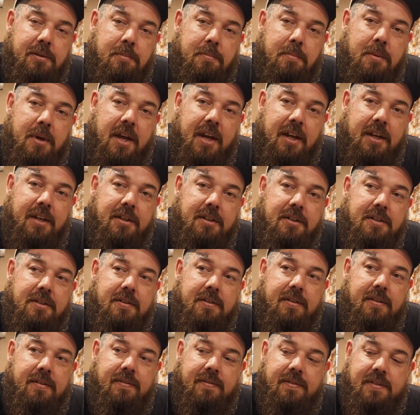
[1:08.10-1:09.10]
package
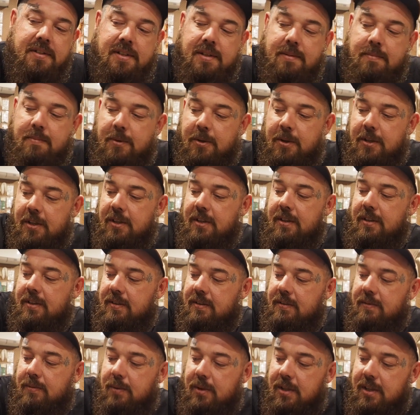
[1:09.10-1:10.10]
for somebody,
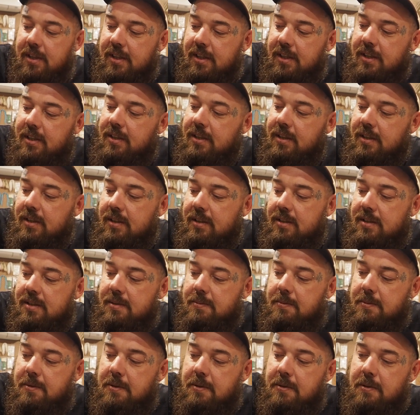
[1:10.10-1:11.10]
one lucky
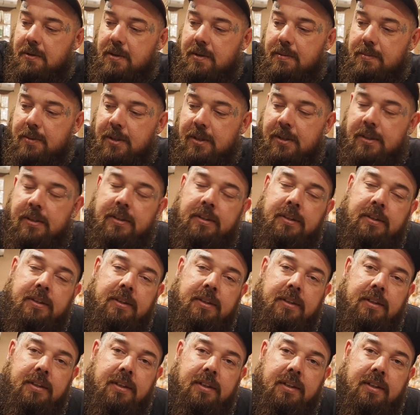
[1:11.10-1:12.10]
subscriber.
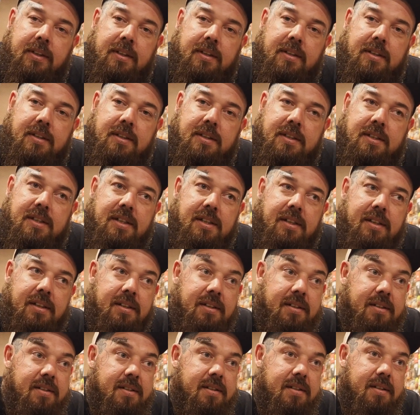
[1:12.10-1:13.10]
The deal
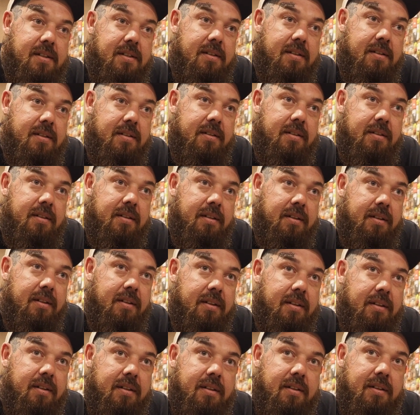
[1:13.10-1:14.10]
is,
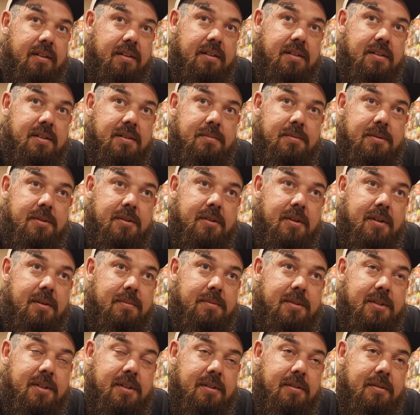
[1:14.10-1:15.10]
you subscribe
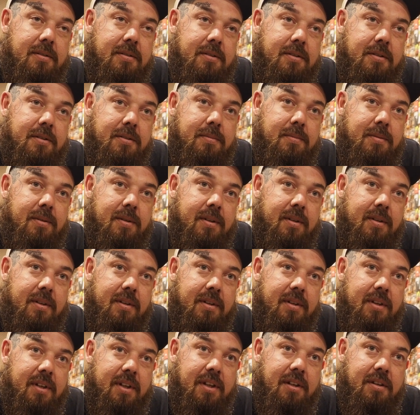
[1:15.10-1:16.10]
to the YouTube
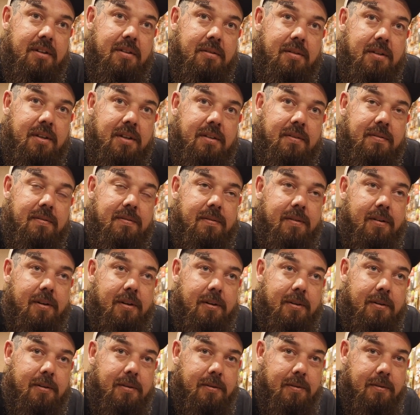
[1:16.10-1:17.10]
and you either
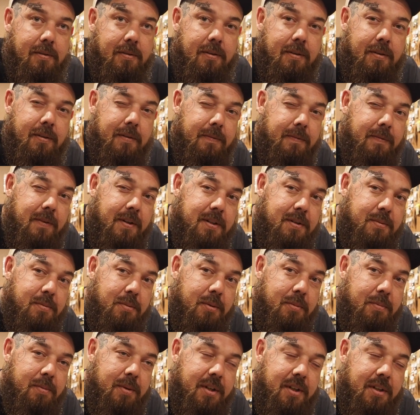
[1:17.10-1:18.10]
follow the
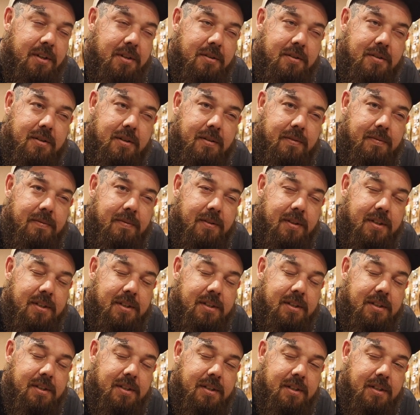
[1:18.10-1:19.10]
Facebook page
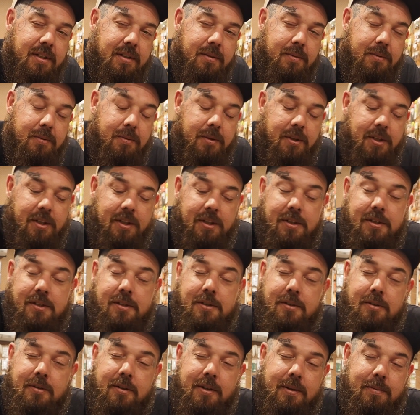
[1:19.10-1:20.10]
TroutFixNZ or the
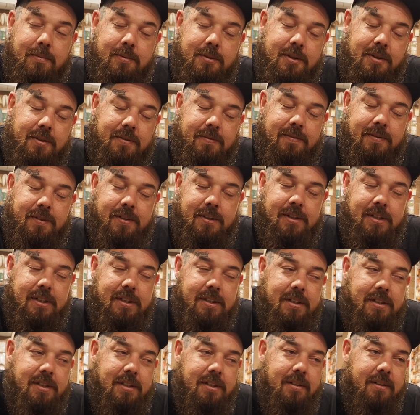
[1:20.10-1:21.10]
Instagram
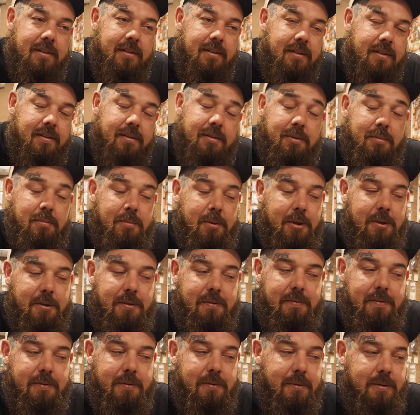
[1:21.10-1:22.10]
TroutFixNZ, or both
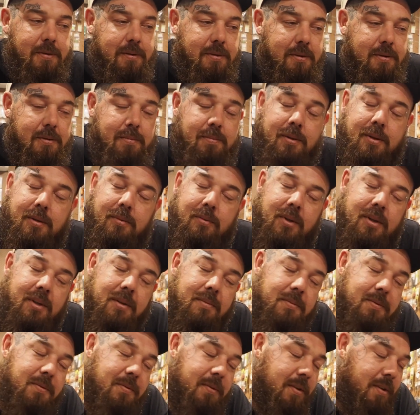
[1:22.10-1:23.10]
if you want to, but one of
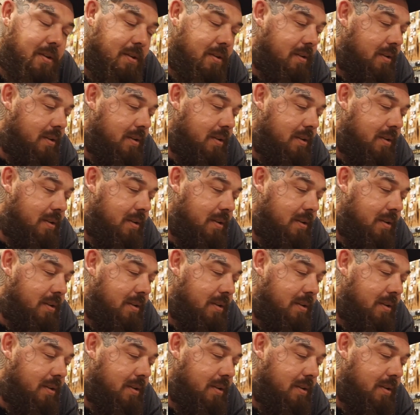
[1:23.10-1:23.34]
them's fine.